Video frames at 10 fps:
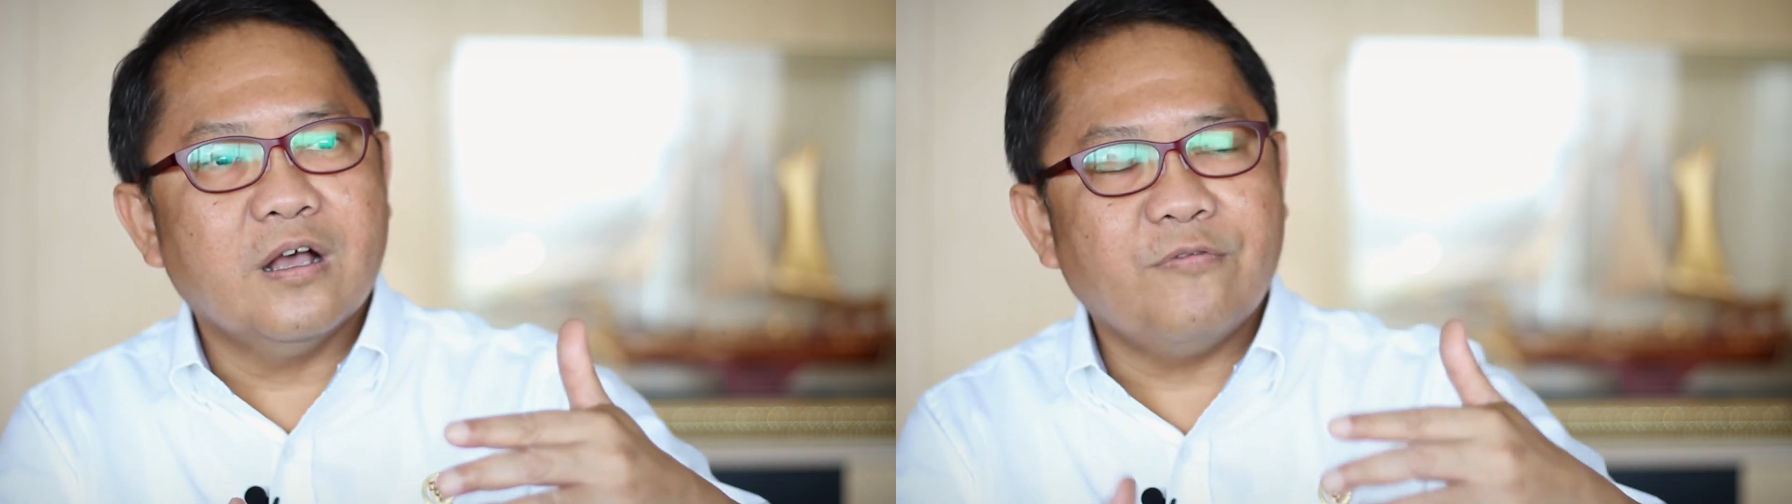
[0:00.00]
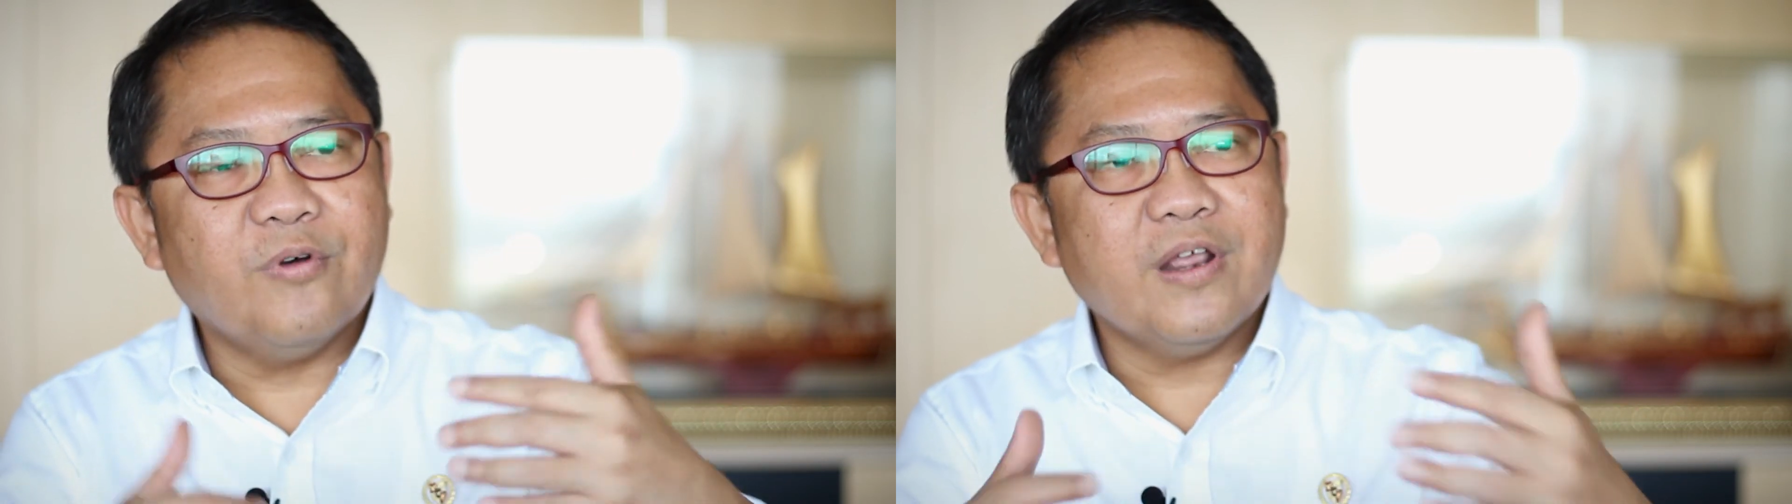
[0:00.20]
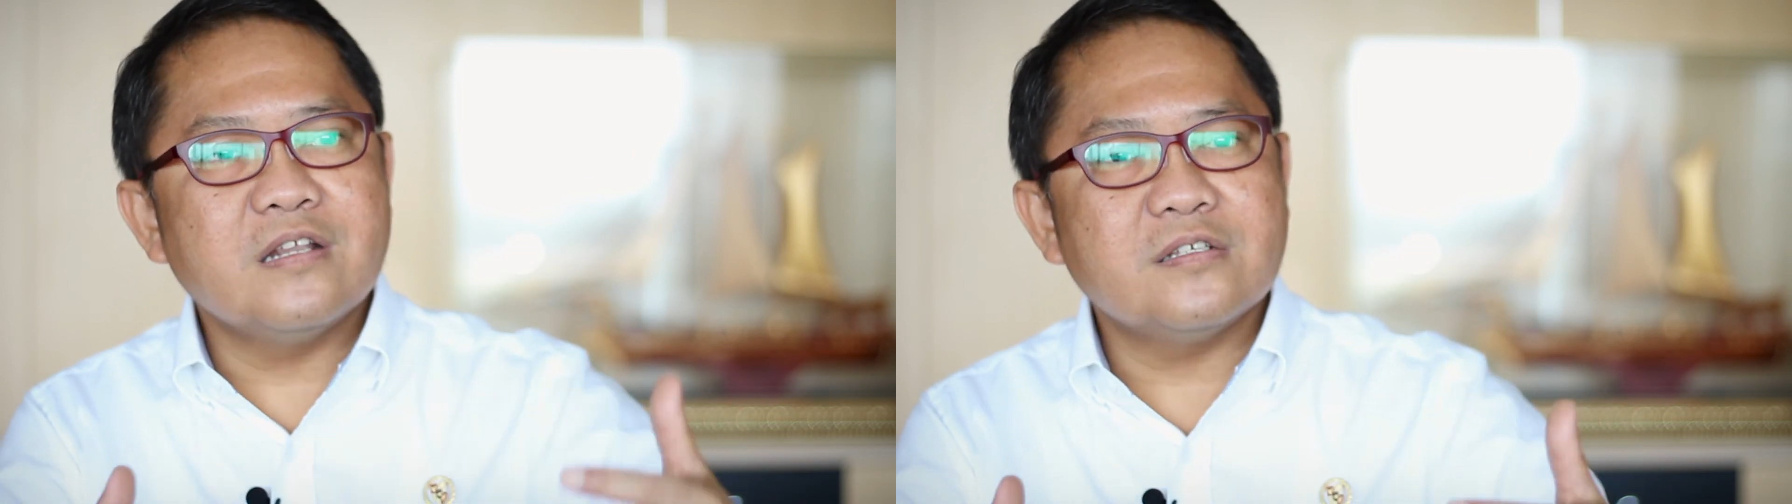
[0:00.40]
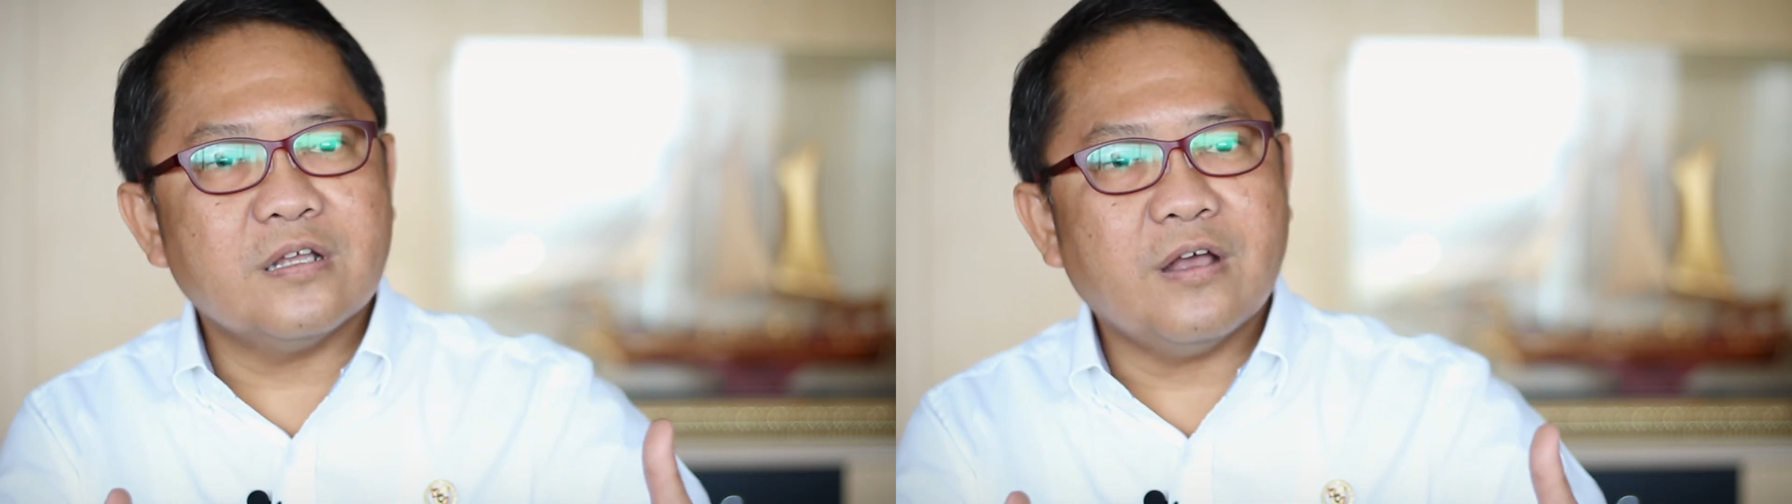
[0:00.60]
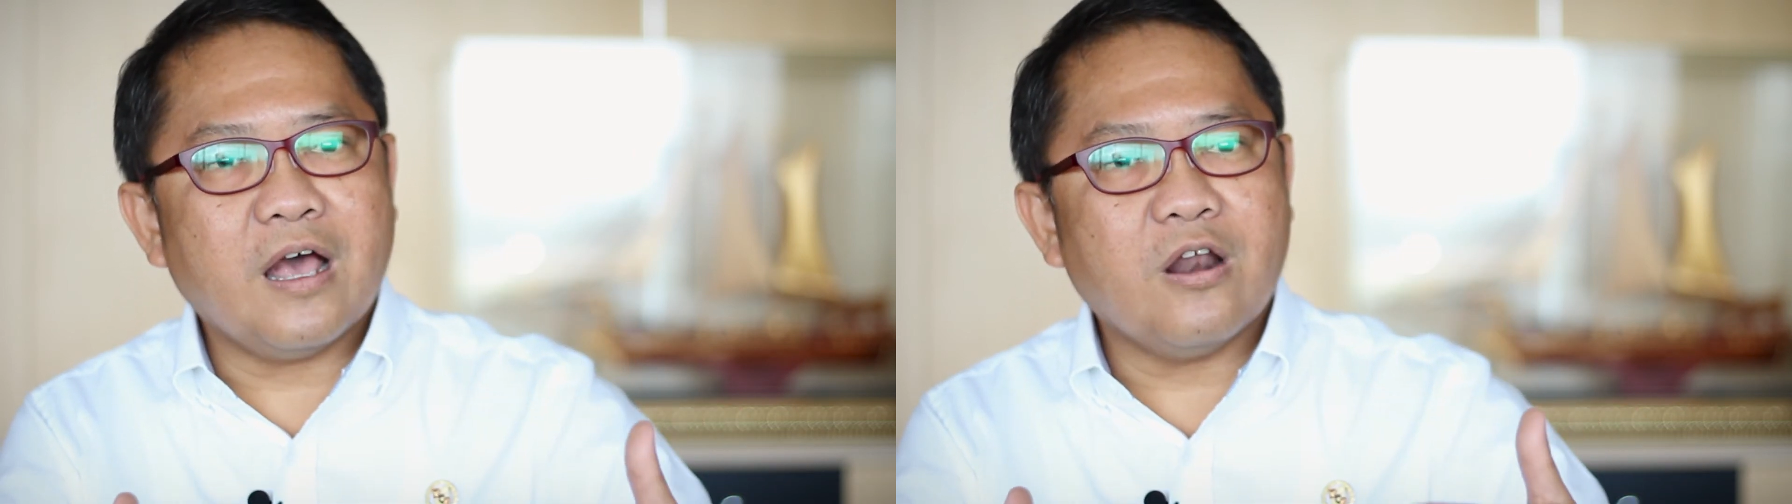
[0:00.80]
foreigners
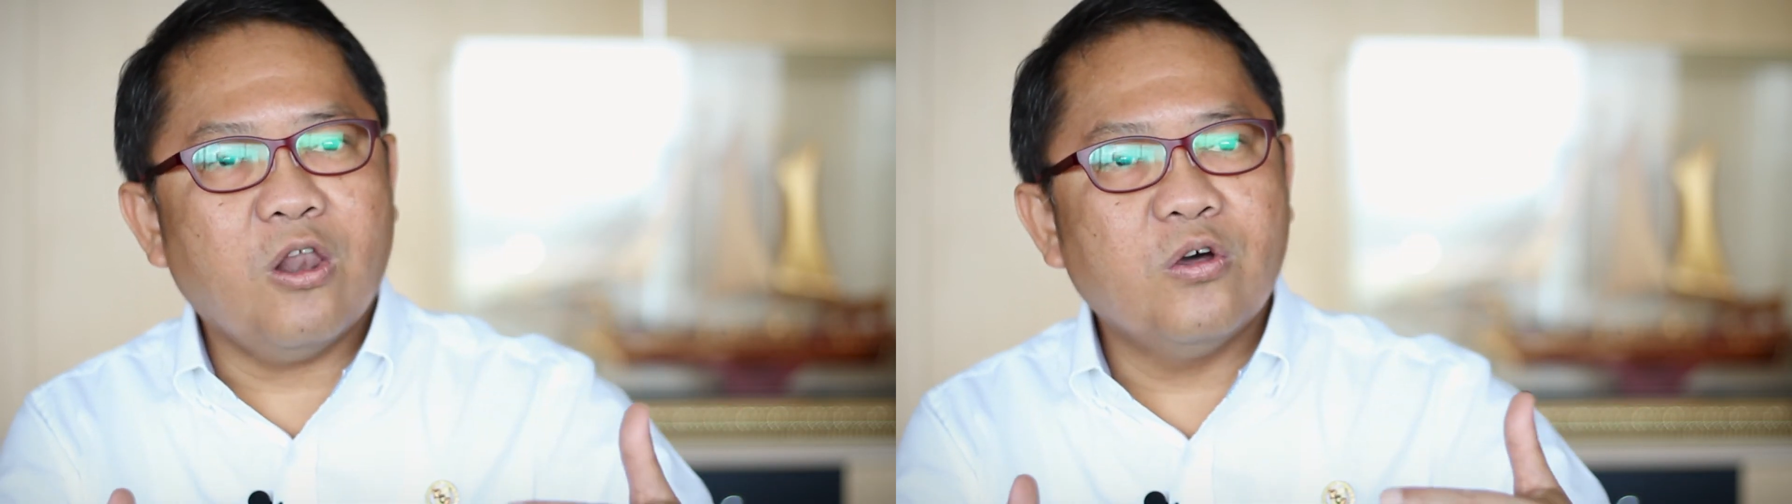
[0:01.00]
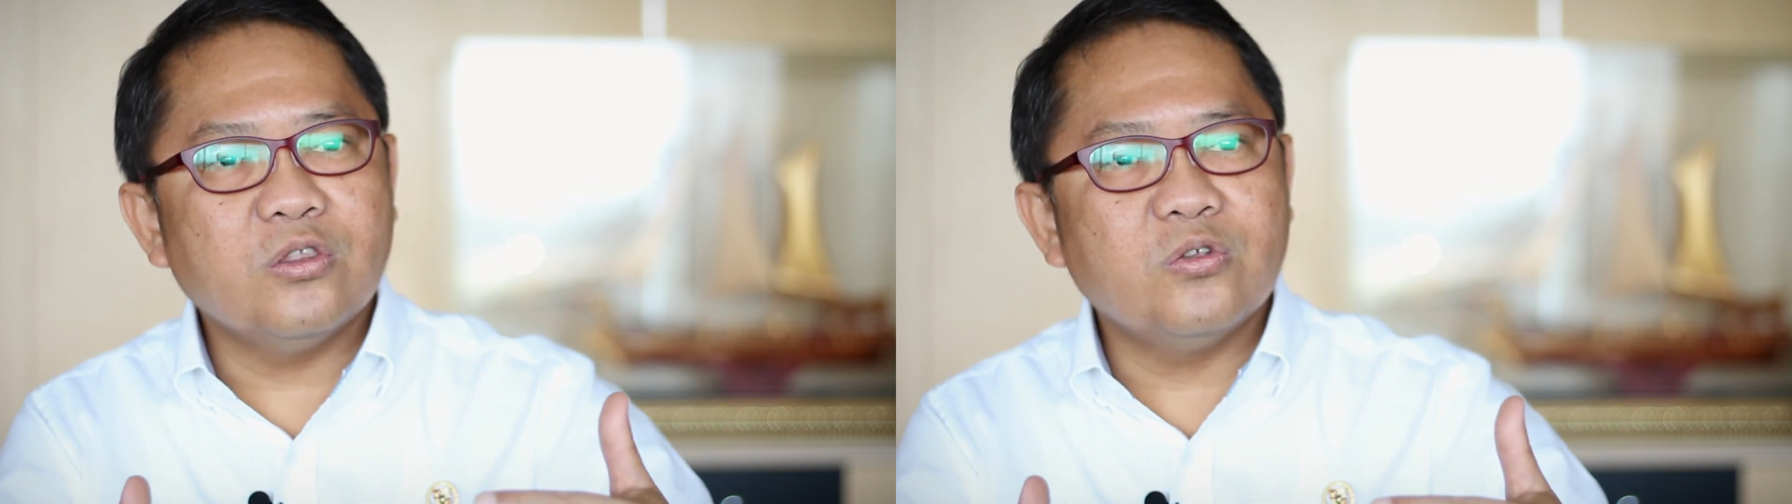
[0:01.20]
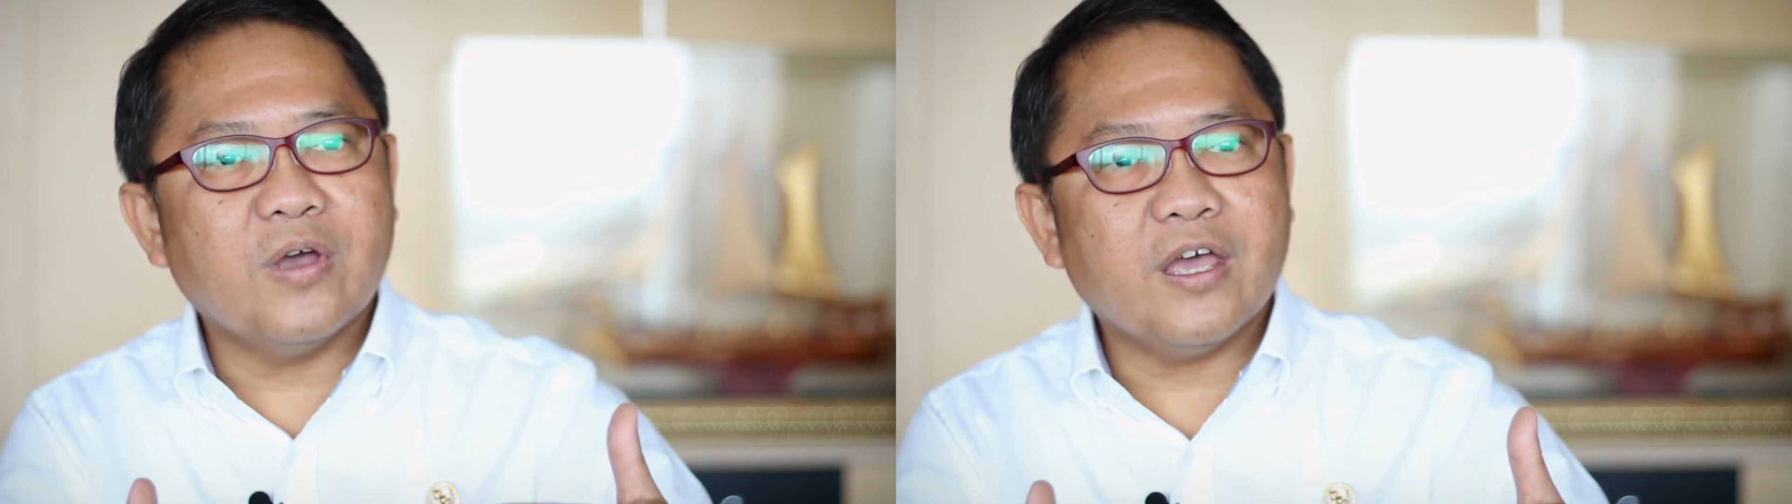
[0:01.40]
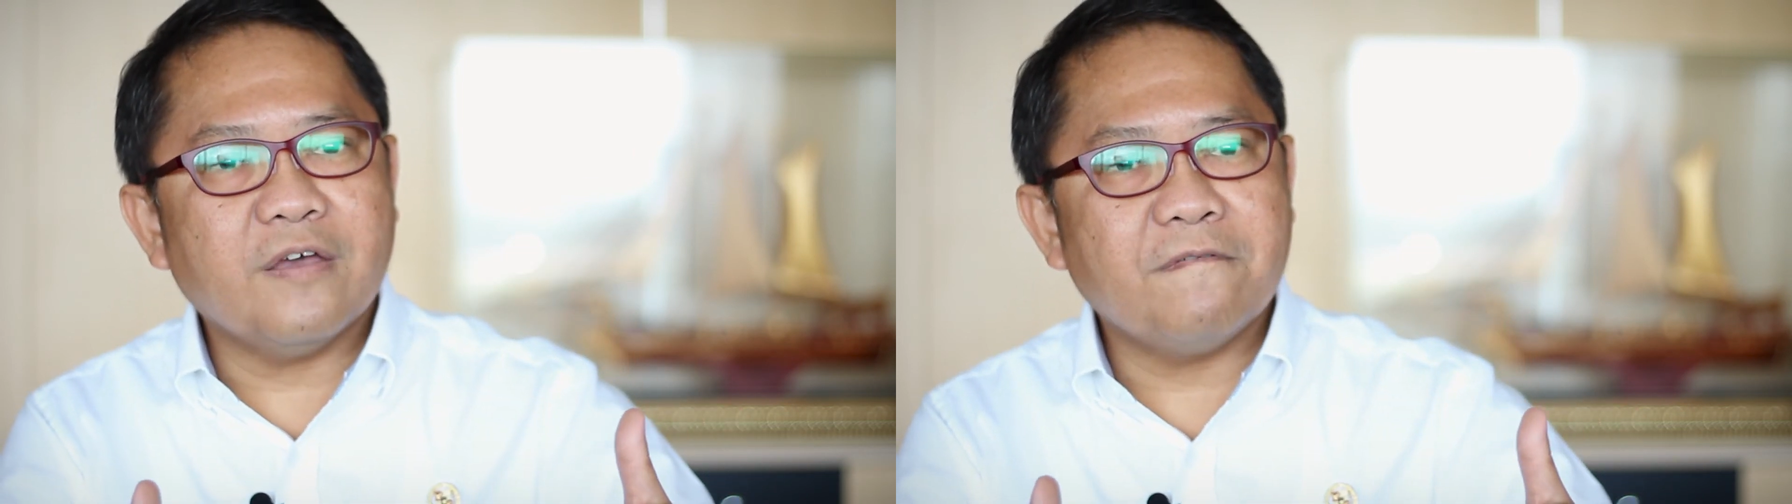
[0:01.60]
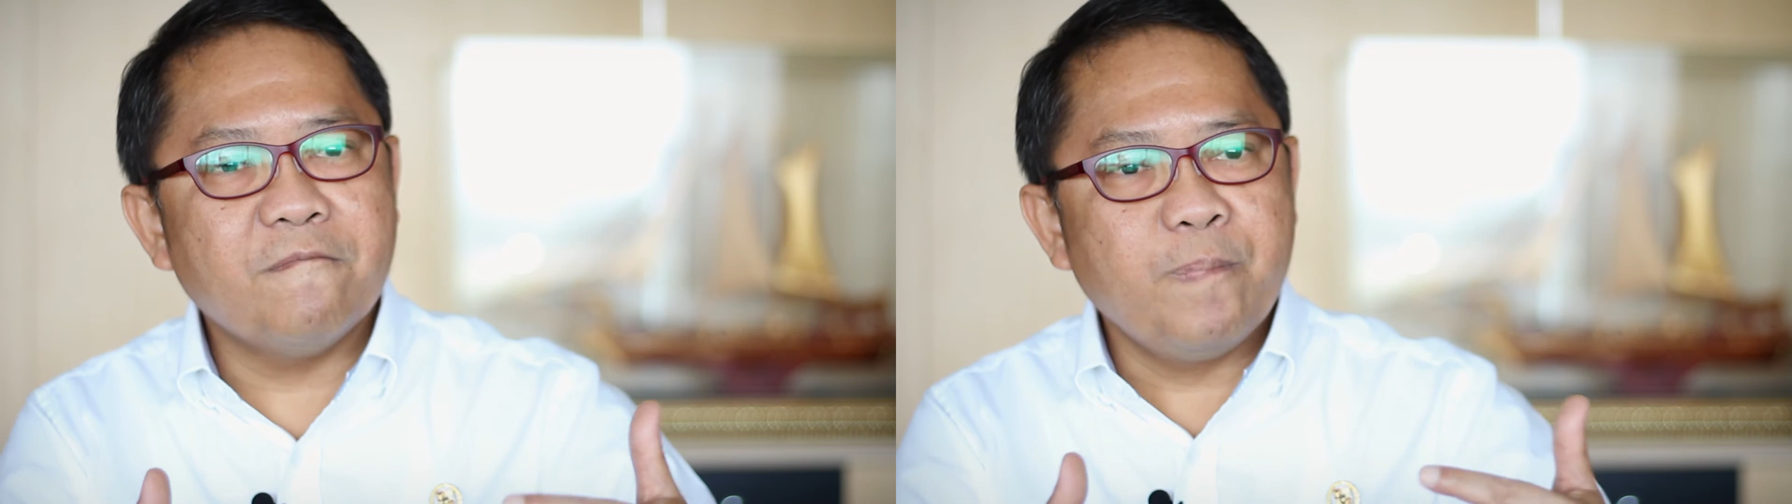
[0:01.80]
are allowed to have